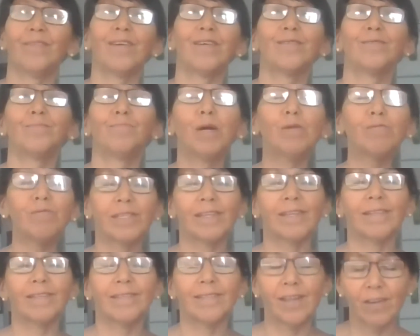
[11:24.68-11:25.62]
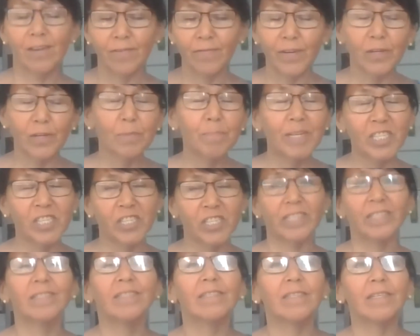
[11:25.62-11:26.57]
mountains are very
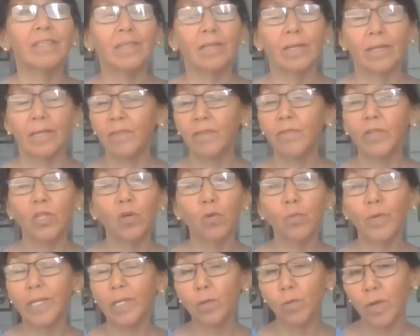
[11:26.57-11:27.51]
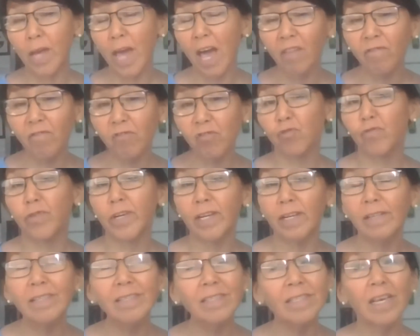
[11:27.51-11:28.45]
majestic, even though we don't have
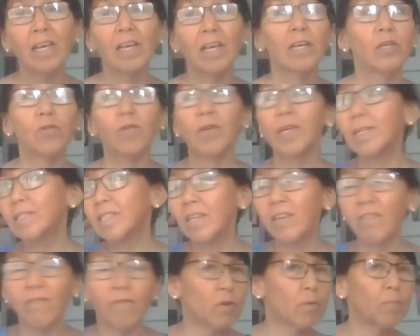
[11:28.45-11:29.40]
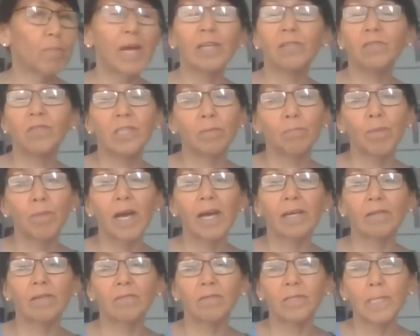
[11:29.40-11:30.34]
trees. You can see for miles and
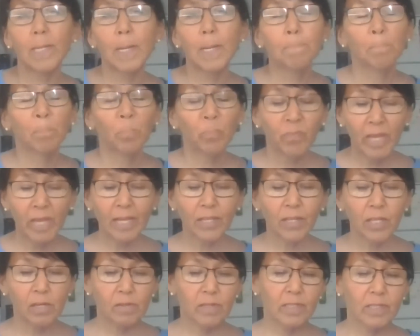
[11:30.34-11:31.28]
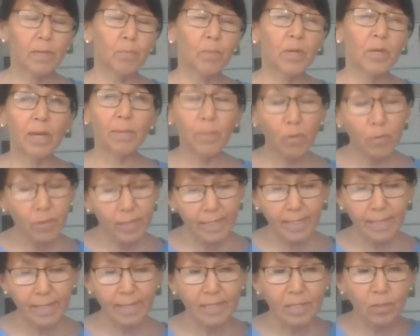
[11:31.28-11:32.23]
miles. And there are some
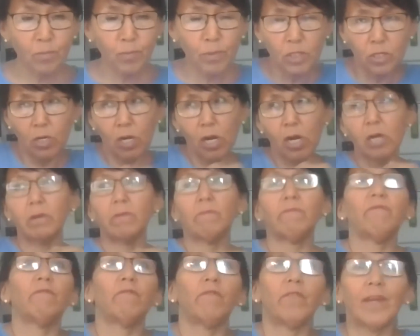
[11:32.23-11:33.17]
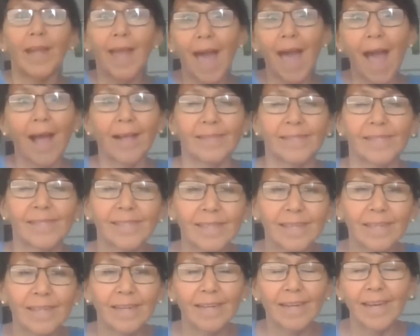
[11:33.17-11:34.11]
communities which are flat,
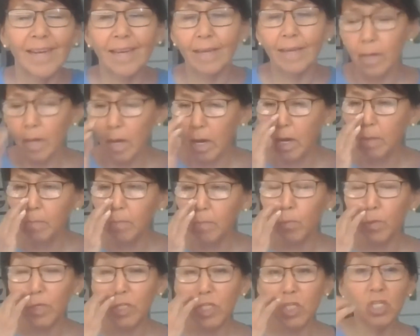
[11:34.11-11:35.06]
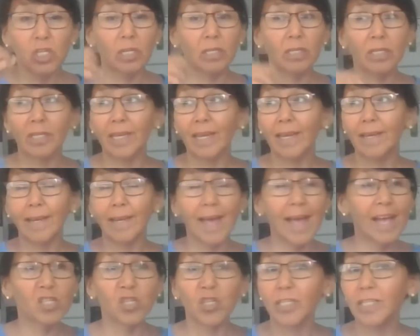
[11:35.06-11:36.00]
like, which they
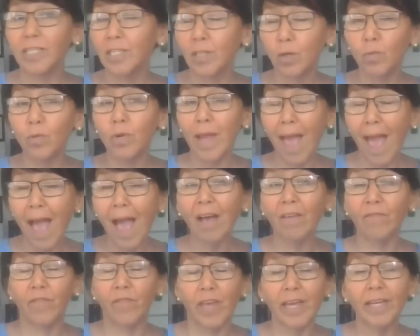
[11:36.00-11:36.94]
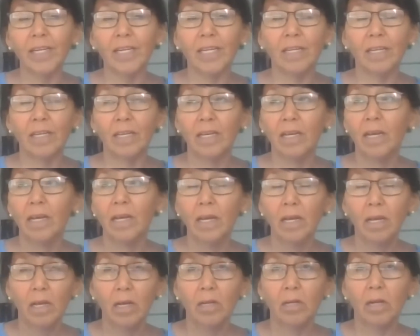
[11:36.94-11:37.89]
actually don't have any,
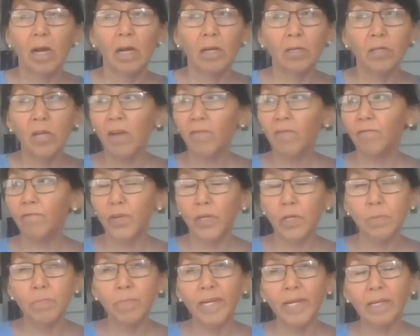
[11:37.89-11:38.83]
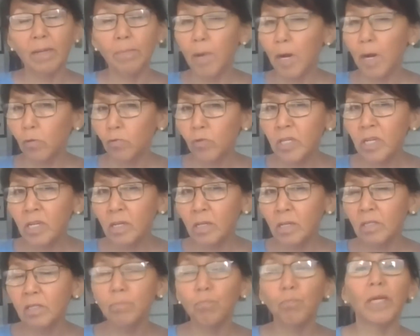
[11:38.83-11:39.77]
not very many
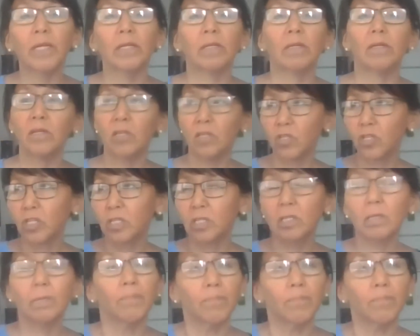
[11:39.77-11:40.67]
mountains, but just